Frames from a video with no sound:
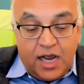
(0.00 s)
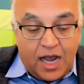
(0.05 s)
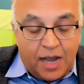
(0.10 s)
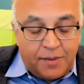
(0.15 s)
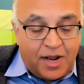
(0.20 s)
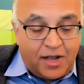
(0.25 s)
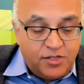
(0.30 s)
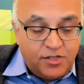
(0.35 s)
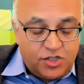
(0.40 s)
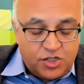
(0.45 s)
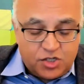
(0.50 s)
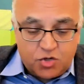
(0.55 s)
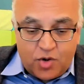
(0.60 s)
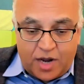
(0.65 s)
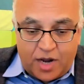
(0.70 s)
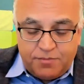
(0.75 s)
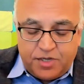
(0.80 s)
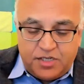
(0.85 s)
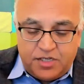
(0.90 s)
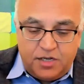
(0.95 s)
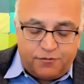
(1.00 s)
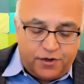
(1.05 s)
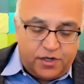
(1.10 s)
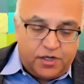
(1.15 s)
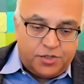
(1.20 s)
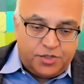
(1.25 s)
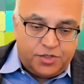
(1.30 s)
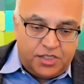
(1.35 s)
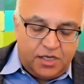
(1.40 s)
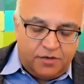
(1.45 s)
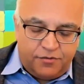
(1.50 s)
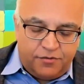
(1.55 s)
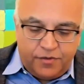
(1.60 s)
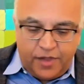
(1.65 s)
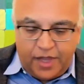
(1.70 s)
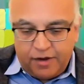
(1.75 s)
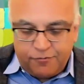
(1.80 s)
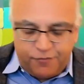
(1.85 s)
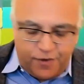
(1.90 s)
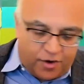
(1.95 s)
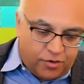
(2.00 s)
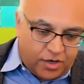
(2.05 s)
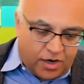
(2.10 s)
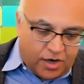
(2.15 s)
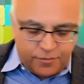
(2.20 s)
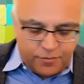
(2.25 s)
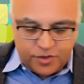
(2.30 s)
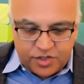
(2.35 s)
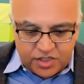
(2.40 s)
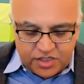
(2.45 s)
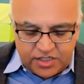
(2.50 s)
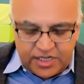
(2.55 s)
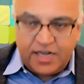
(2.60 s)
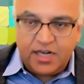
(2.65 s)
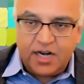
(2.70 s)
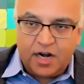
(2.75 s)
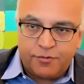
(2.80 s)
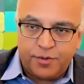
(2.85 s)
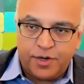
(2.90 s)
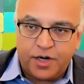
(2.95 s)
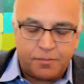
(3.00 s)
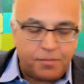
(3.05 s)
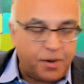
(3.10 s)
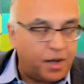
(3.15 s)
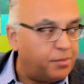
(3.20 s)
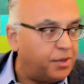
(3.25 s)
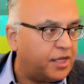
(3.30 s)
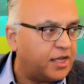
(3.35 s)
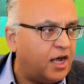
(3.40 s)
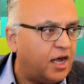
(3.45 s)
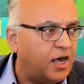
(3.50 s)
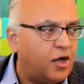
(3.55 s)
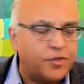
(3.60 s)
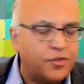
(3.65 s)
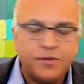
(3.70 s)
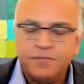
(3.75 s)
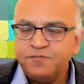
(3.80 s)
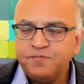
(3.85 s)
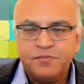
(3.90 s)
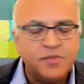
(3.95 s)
I mean, I described the difficulty of like federal government versus state government on public health.